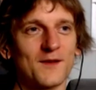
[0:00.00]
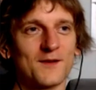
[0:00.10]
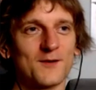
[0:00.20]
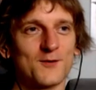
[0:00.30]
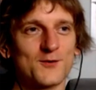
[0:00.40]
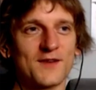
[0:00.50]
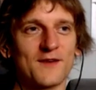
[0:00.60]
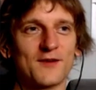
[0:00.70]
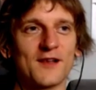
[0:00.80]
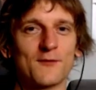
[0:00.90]
you should
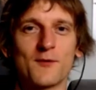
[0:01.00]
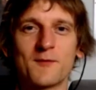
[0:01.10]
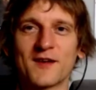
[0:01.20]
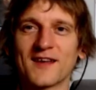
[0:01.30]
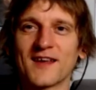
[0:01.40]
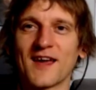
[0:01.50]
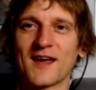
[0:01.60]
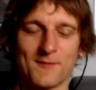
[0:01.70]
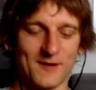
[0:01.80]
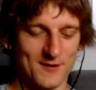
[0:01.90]
definitely repeat it
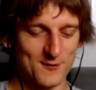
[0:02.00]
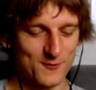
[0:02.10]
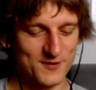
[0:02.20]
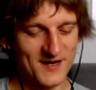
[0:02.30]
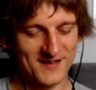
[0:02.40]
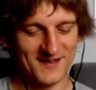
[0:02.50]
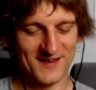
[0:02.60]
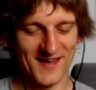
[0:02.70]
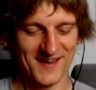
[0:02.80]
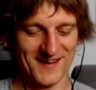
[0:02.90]
again, but you
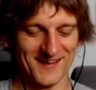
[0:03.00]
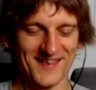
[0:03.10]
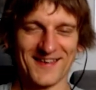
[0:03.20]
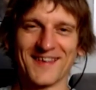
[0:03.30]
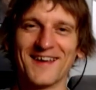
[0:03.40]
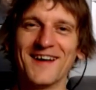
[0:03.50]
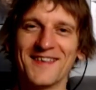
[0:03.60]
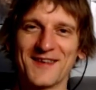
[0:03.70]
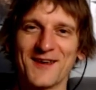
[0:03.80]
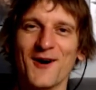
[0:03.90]
rejected
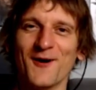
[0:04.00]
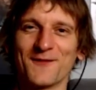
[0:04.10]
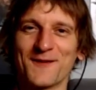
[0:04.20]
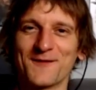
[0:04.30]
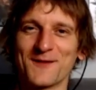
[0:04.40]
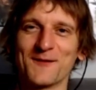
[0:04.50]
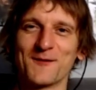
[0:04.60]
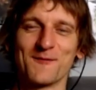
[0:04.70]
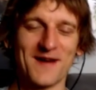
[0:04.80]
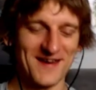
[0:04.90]
the offer from
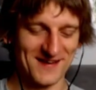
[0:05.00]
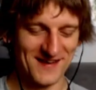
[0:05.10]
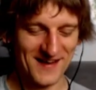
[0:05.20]
the Romanian.